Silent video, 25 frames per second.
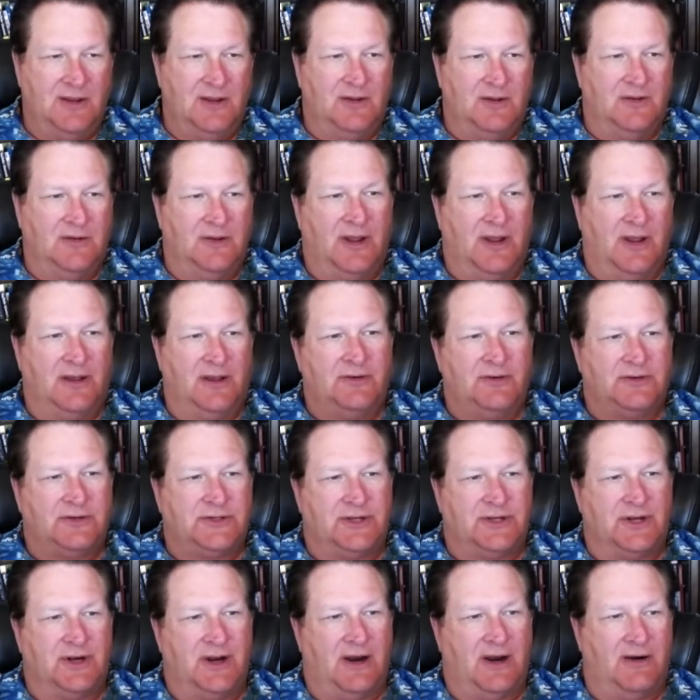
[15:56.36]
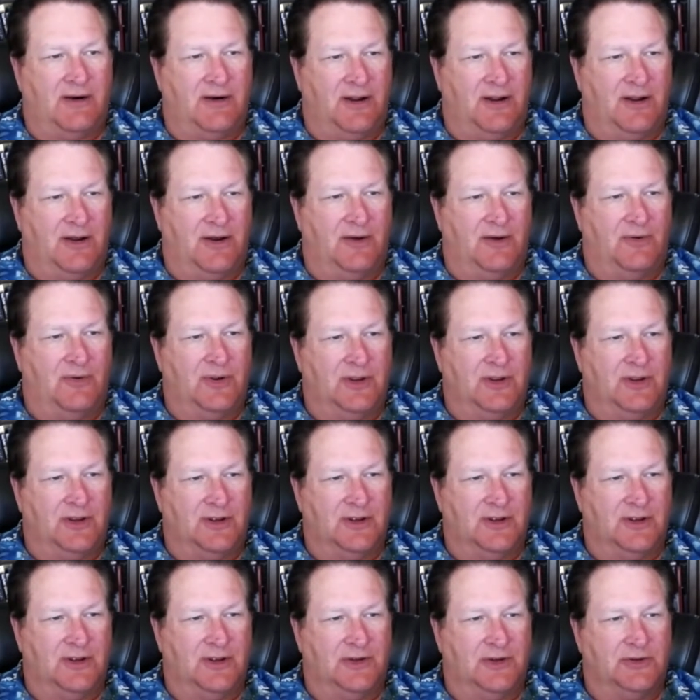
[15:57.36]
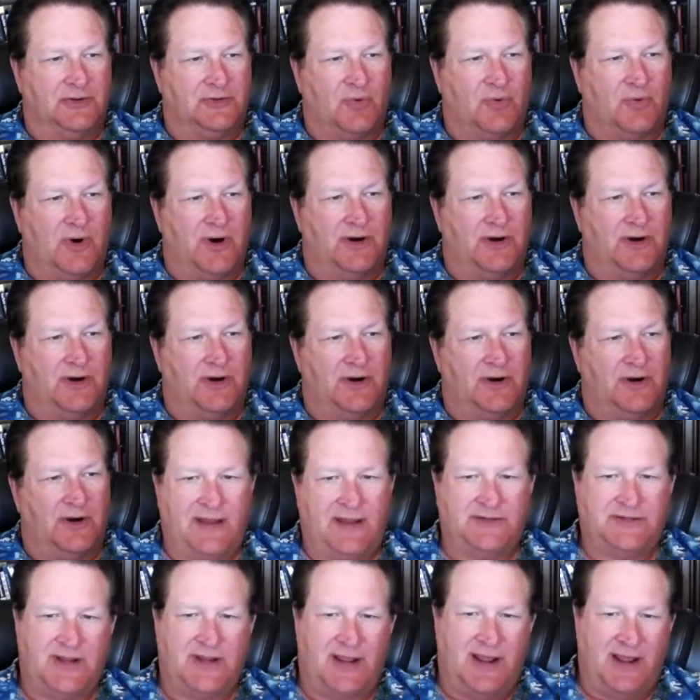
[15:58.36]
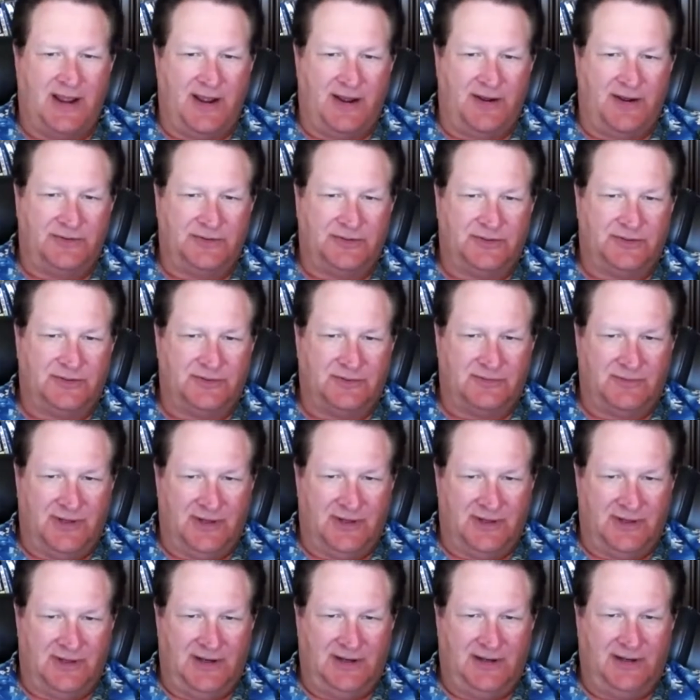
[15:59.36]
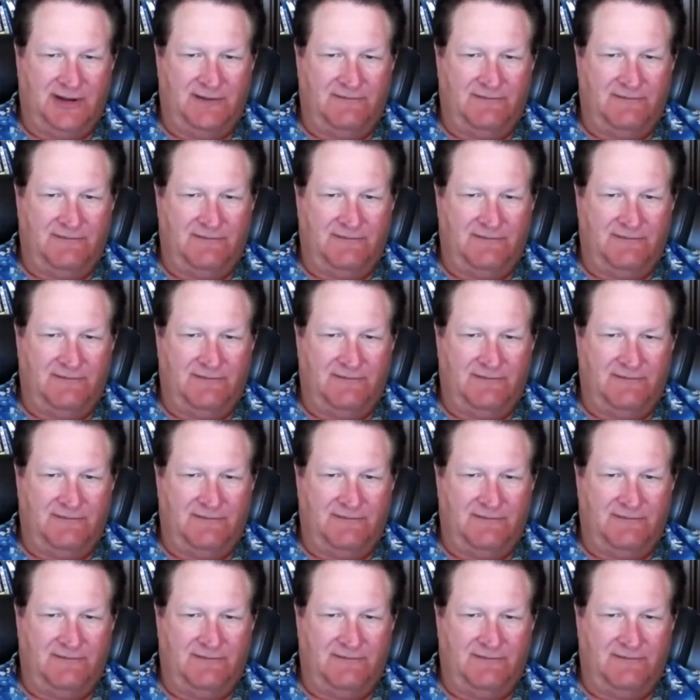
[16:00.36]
The other scenario is where somebody has a house